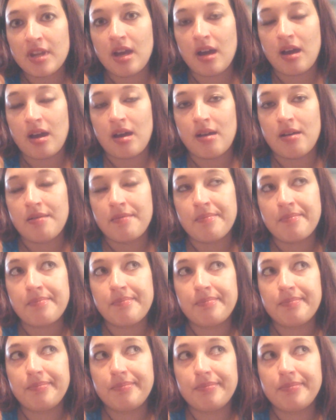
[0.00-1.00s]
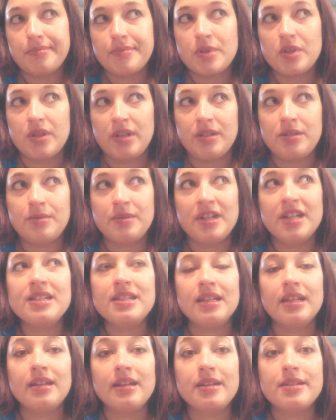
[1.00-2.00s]
that's what I
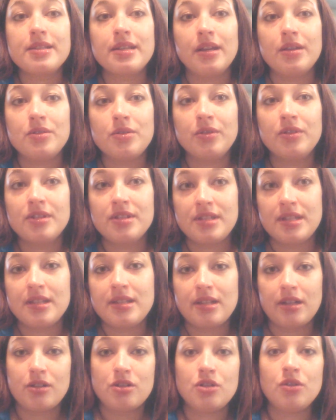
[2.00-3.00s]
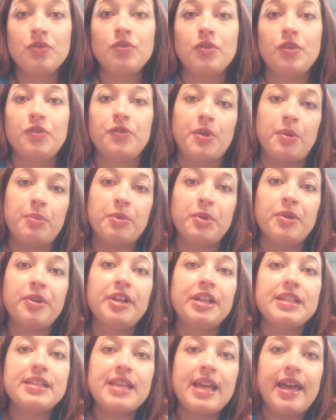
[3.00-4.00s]
did. I scheduled the C-section for
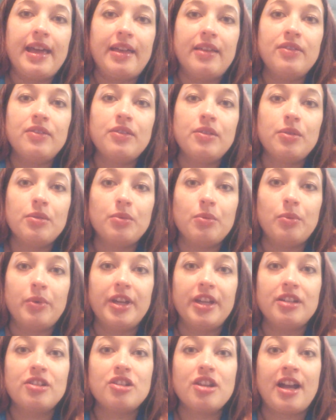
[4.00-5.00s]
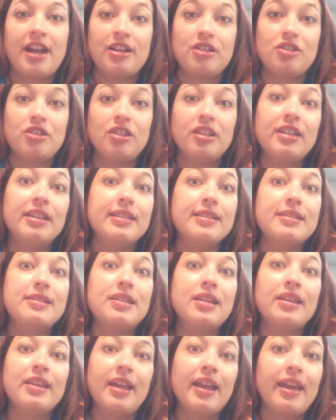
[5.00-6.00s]
February 10th, which actually is
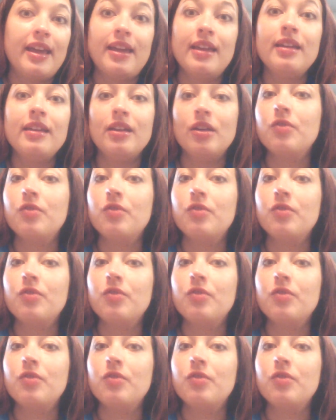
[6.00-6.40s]
today.